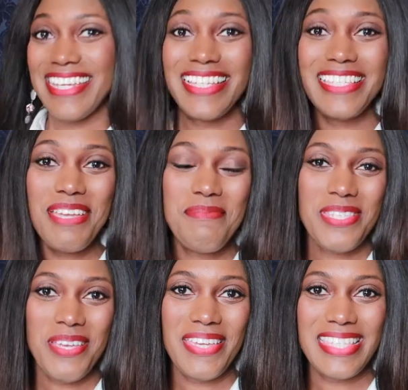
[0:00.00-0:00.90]
Darlings, I'm
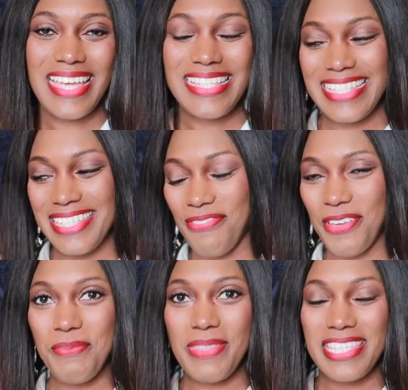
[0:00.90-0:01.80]
so excited to
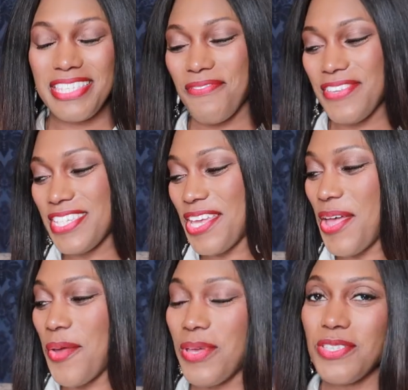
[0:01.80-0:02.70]
film this
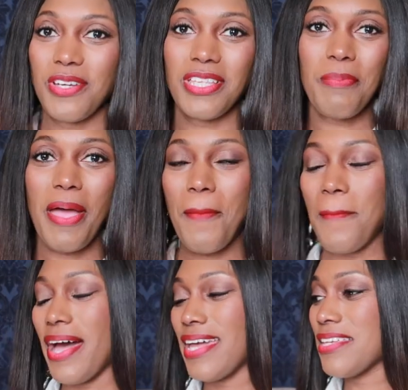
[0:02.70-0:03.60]
video. We're talking about
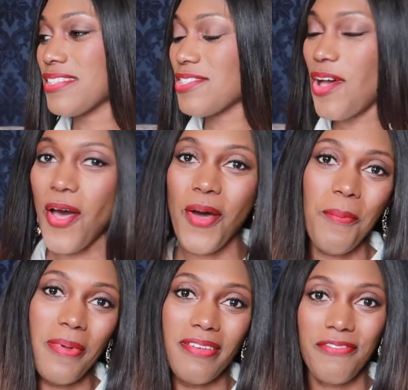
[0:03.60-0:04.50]
my
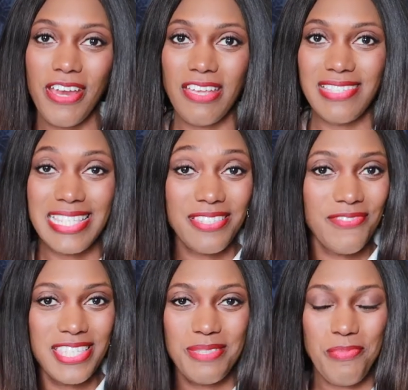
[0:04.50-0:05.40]
top fragrances
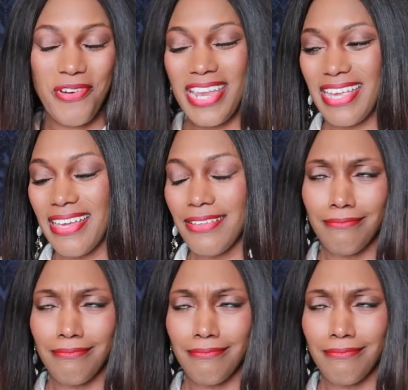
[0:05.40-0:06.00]
for spring.